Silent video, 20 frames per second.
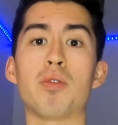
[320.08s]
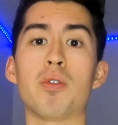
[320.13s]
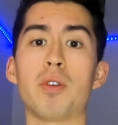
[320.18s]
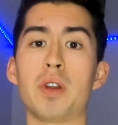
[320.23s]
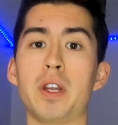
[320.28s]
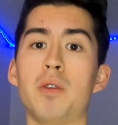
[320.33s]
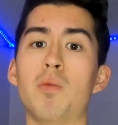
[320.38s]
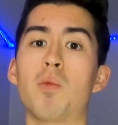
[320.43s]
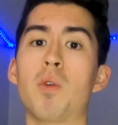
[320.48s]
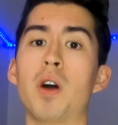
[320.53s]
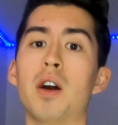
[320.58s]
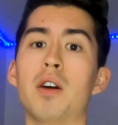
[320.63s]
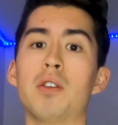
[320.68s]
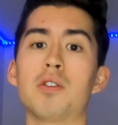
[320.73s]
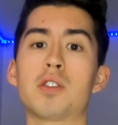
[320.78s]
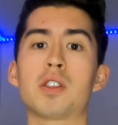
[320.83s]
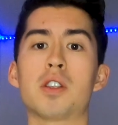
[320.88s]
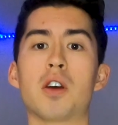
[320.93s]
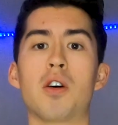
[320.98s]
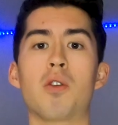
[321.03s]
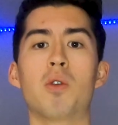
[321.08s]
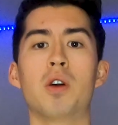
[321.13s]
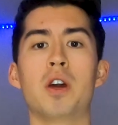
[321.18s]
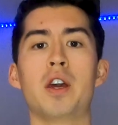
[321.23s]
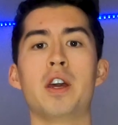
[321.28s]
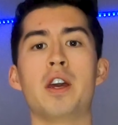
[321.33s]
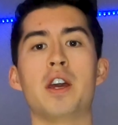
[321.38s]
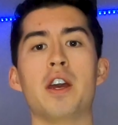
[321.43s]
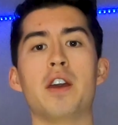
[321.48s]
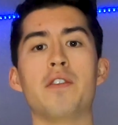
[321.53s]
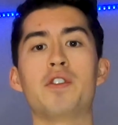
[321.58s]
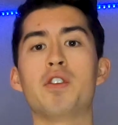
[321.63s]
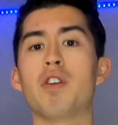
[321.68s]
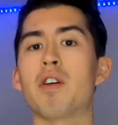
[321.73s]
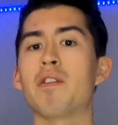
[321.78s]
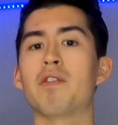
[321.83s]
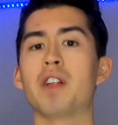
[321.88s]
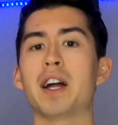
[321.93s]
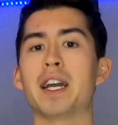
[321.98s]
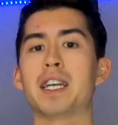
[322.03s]
pretty well, so if you
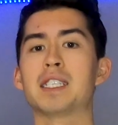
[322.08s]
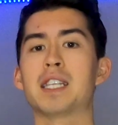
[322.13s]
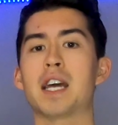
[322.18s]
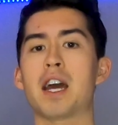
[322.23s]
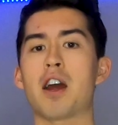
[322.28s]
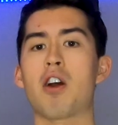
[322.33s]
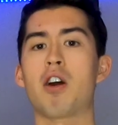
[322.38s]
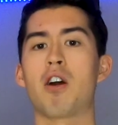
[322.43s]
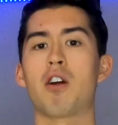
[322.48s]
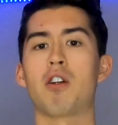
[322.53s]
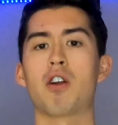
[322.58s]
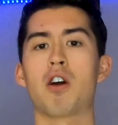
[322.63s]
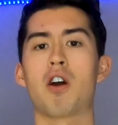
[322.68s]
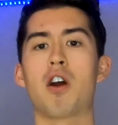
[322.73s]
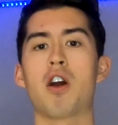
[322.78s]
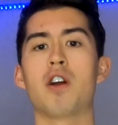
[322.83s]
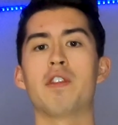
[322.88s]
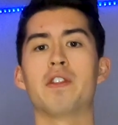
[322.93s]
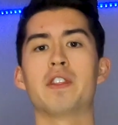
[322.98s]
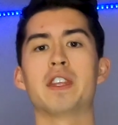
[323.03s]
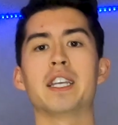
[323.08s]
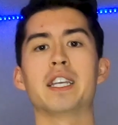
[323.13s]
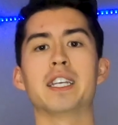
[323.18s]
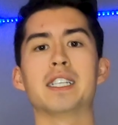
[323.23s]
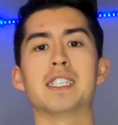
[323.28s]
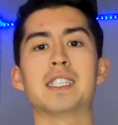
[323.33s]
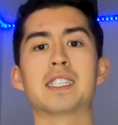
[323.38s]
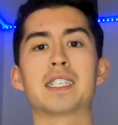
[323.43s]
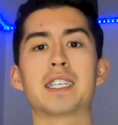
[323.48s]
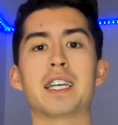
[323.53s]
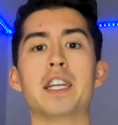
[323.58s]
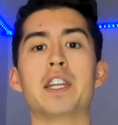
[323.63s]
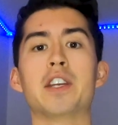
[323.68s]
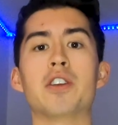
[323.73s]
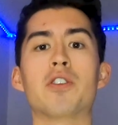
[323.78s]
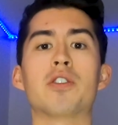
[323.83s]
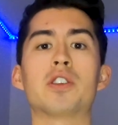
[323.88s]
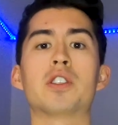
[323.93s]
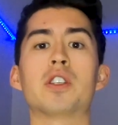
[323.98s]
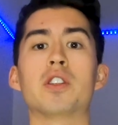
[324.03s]
have legs that are on the
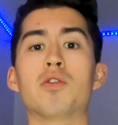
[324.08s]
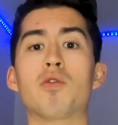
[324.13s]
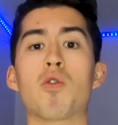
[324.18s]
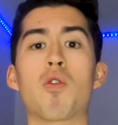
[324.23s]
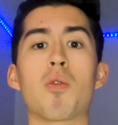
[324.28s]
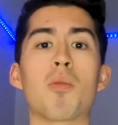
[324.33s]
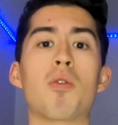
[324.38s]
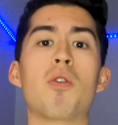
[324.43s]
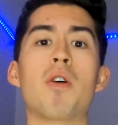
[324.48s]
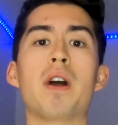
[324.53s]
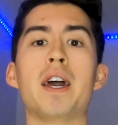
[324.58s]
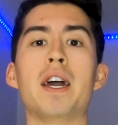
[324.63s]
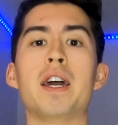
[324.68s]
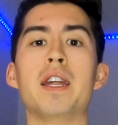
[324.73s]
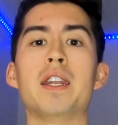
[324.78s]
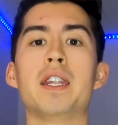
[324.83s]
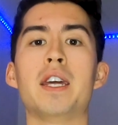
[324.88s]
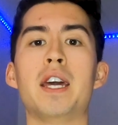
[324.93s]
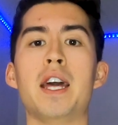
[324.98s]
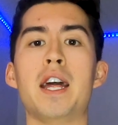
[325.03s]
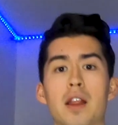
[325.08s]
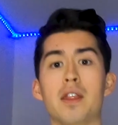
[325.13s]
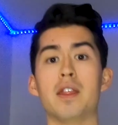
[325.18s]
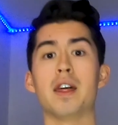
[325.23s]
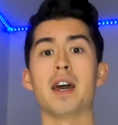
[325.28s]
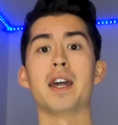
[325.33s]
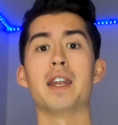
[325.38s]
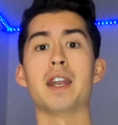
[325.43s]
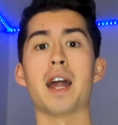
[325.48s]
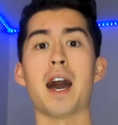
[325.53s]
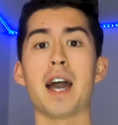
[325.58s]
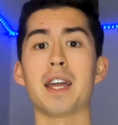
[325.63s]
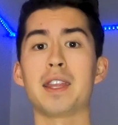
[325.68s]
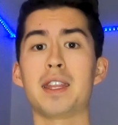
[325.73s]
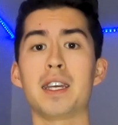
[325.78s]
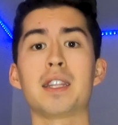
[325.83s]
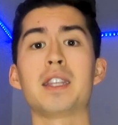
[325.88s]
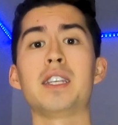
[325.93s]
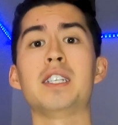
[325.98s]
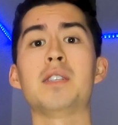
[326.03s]
skinnier to normal end, then I
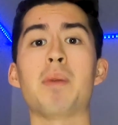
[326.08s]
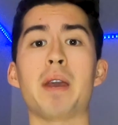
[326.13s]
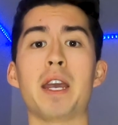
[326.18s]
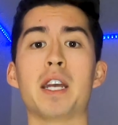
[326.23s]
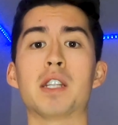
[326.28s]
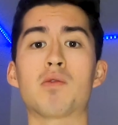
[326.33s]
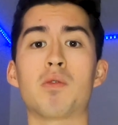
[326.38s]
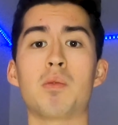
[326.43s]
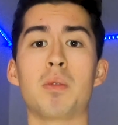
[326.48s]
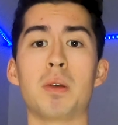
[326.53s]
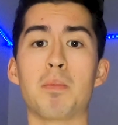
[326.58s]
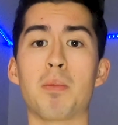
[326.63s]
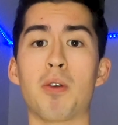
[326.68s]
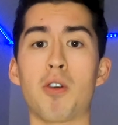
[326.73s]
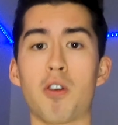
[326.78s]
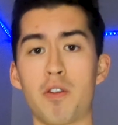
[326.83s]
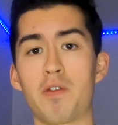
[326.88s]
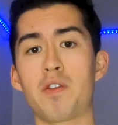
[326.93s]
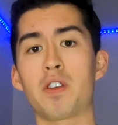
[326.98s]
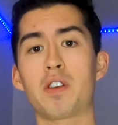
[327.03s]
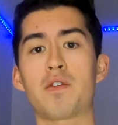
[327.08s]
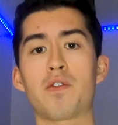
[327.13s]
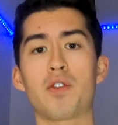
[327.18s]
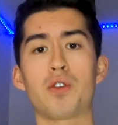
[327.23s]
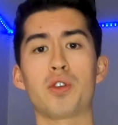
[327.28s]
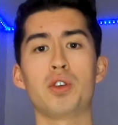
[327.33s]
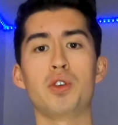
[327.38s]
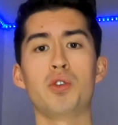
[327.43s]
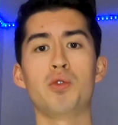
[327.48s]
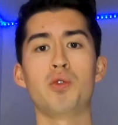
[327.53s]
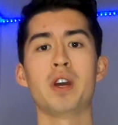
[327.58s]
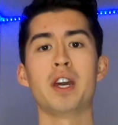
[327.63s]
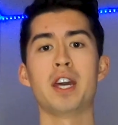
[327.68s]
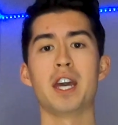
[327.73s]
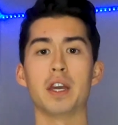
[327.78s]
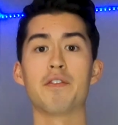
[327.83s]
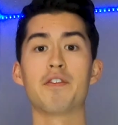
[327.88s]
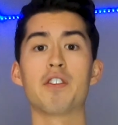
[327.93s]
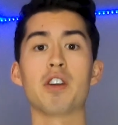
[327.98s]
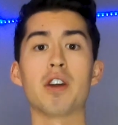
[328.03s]
think these pants would be perfect for you.
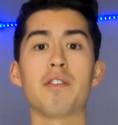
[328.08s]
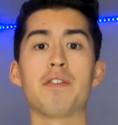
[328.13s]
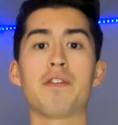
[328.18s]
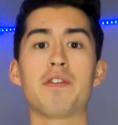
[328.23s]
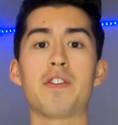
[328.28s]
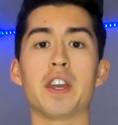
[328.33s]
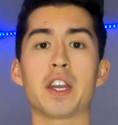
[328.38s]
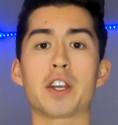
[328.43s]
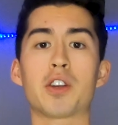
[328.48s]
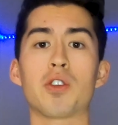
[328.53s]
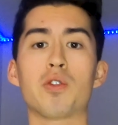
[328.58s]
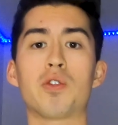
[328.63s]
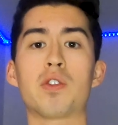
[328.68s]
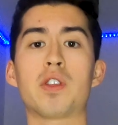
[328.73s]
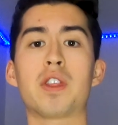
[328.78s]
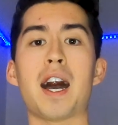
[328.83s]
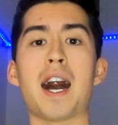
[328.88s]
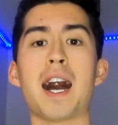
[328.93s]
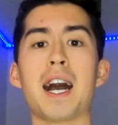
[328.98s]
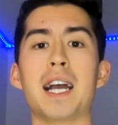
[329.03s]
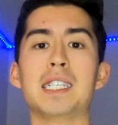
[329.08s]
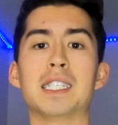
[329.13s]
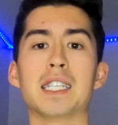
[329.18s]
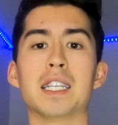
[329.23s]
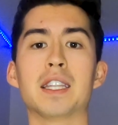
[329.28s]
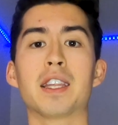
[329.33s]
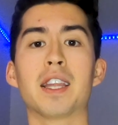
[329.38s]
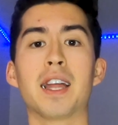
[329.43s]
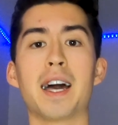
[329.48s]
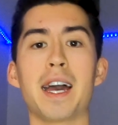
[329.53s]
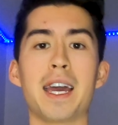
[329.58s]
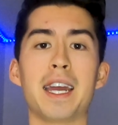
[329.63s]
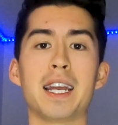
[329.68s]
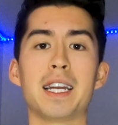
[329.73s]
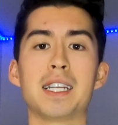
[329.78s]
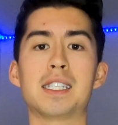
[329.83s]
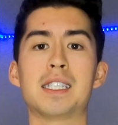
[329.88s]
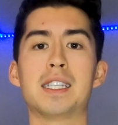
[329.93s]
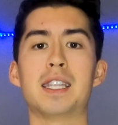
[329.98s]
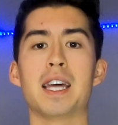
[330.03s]
If you have thicker thighs and
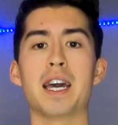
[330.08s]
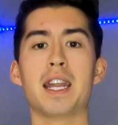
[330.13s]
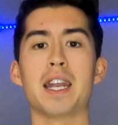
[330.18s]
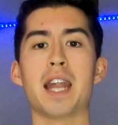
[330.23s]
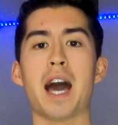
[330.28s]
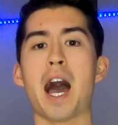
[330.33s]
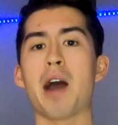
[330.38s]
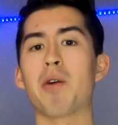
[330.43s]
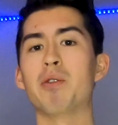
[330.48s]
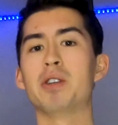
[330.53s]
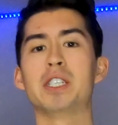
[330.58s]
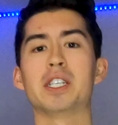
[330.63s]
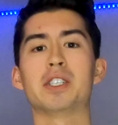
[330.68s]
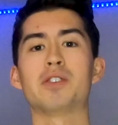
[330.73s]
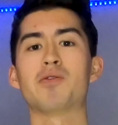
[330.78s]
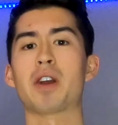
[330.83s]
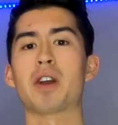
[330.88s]
legs, then I would just